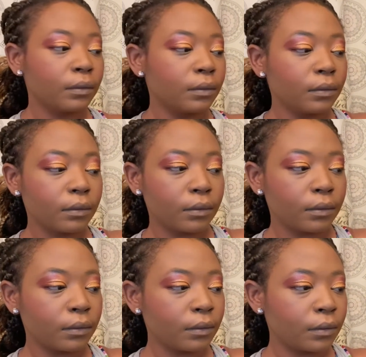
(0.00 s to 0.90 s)

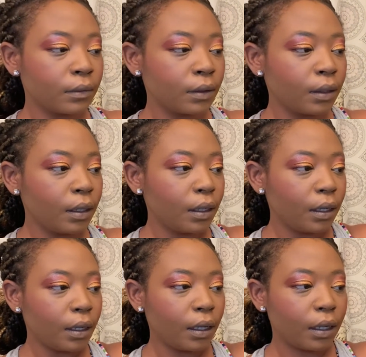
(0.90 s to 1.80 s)

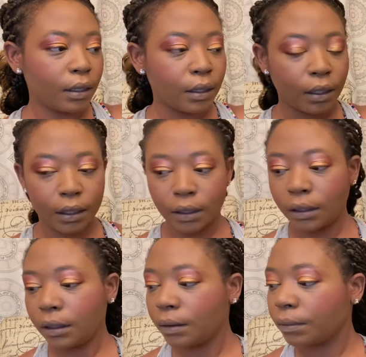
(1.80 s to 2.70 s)
And
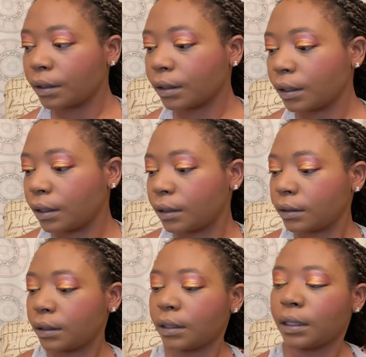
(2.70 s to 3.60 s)
then we're gonna
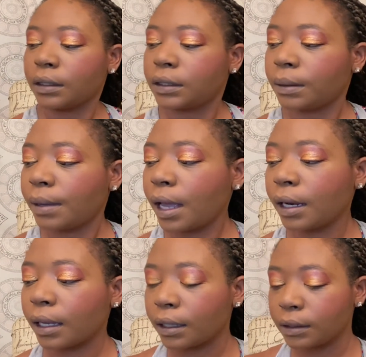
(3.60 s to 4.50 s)
get us some
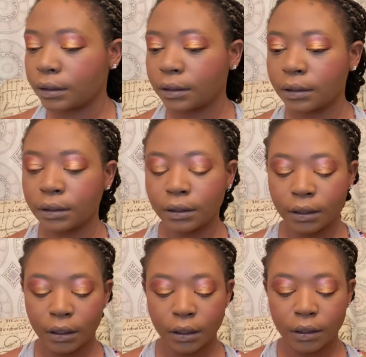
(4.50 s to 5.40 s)
highlight.
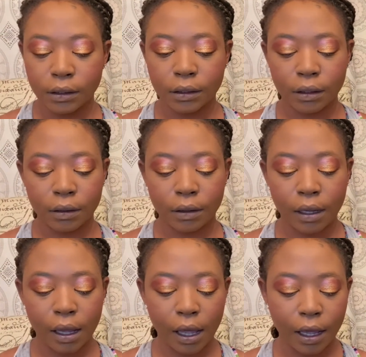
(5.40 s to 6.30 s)
So
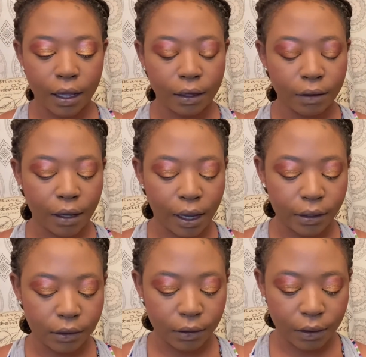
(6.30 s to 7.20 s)
you
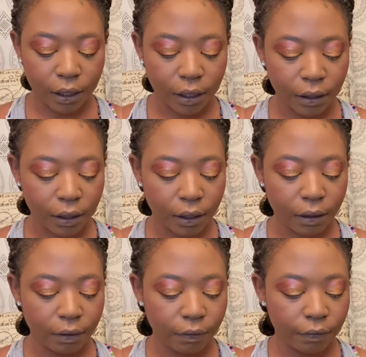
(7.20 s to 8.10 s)
guys know that I
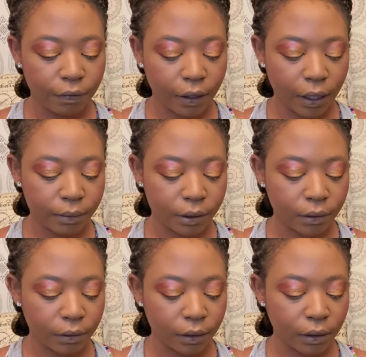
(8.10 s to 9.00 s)

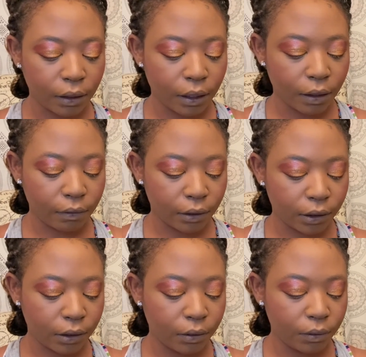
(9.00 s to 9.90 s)
absolutely love
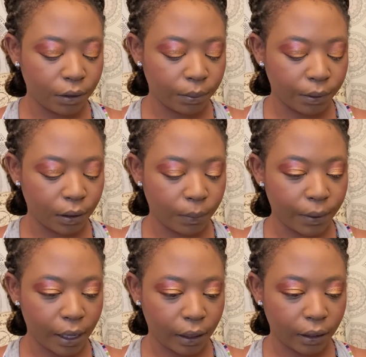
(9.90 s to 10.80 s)
this Huda Beauty
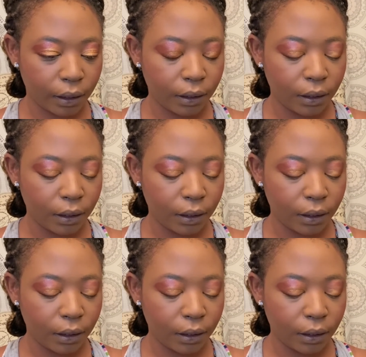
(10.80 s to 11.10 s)
palette.